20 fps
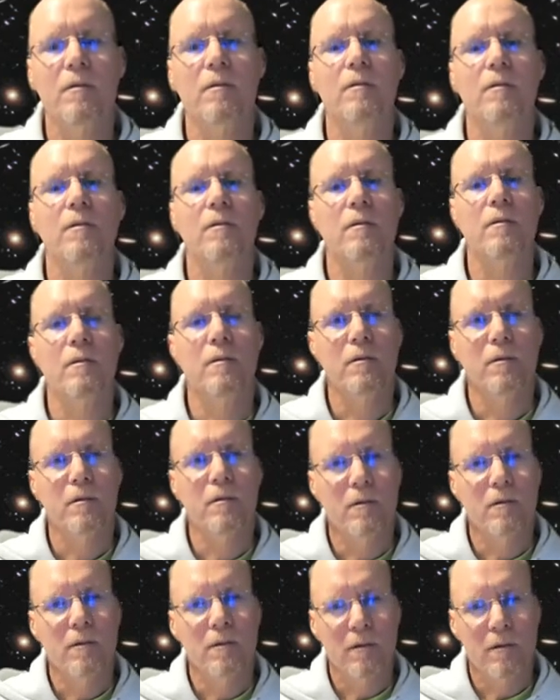
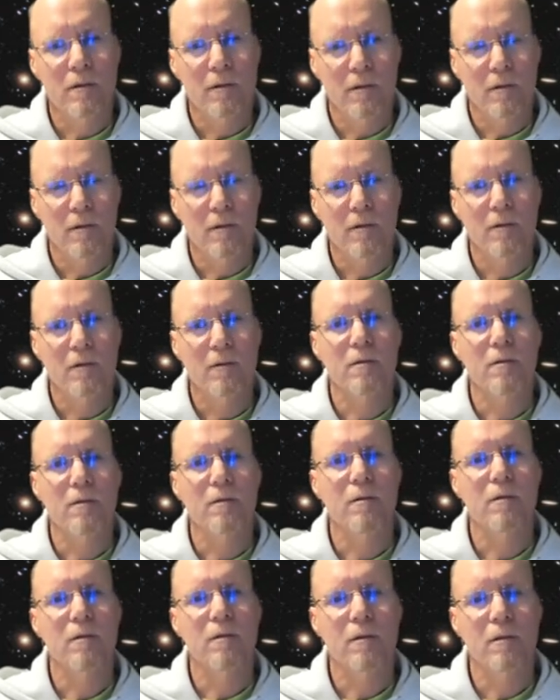
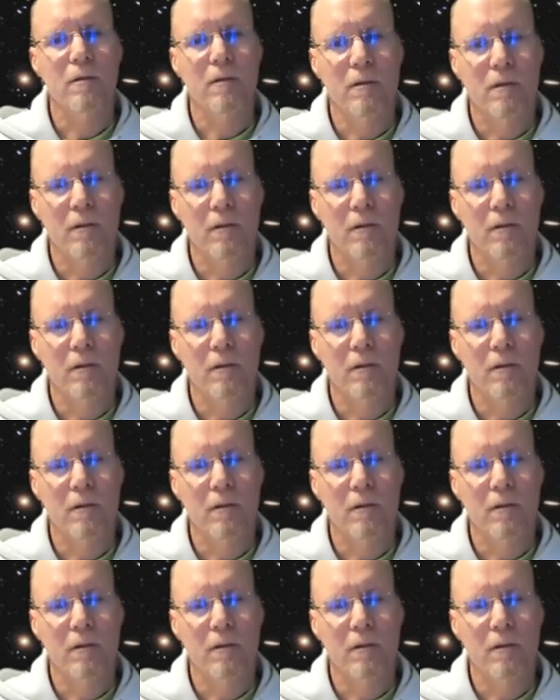(silent)